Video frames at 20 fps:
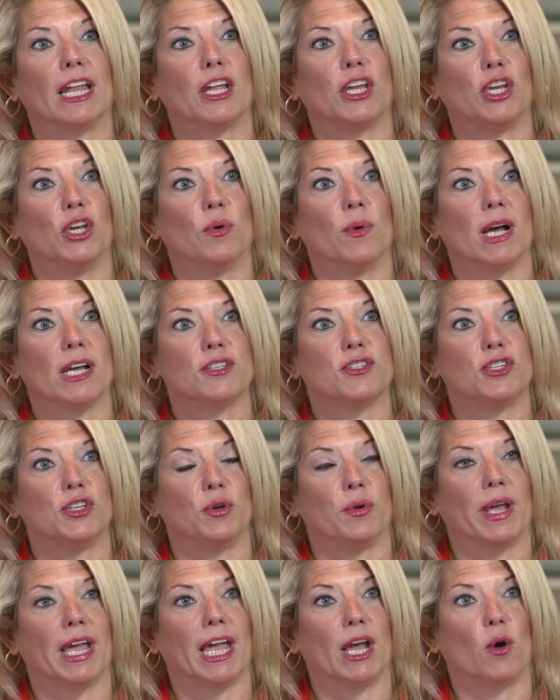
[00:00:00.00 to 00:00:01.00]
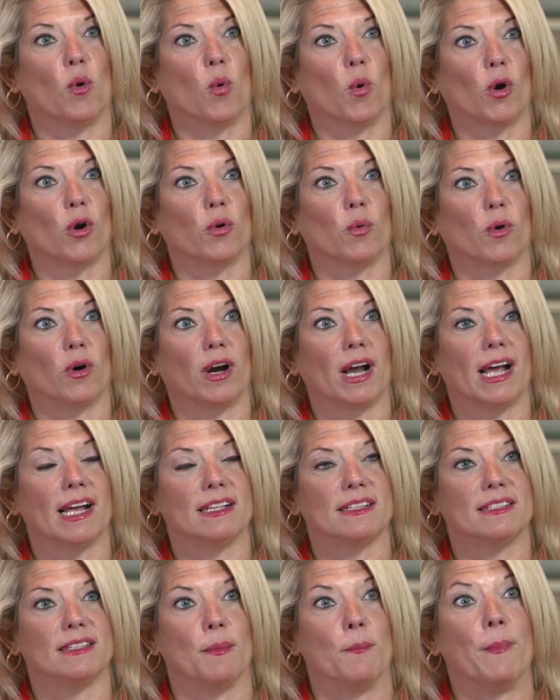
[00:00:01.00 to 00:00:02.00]
at a U.S. UK corridor
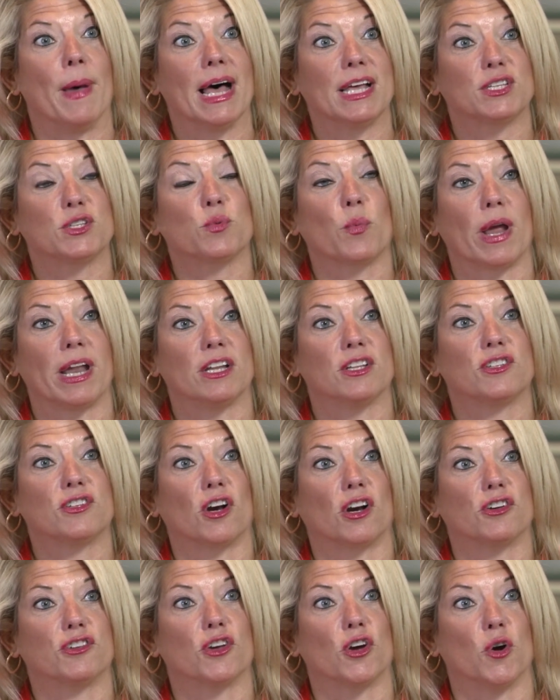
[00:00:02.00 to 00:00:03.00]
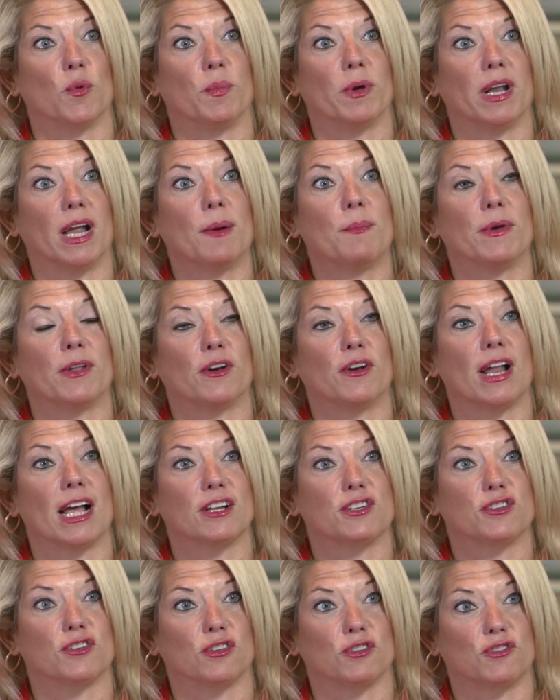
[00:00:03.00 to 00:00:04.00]
as the best way to start to open up
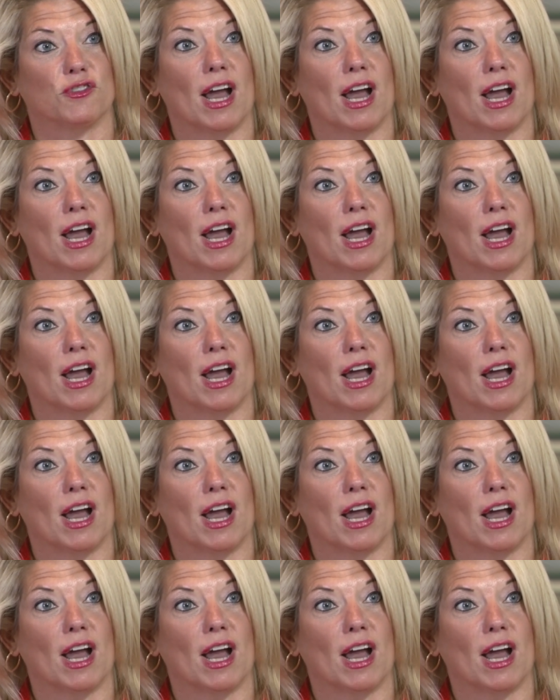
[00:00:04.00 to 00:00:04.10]
international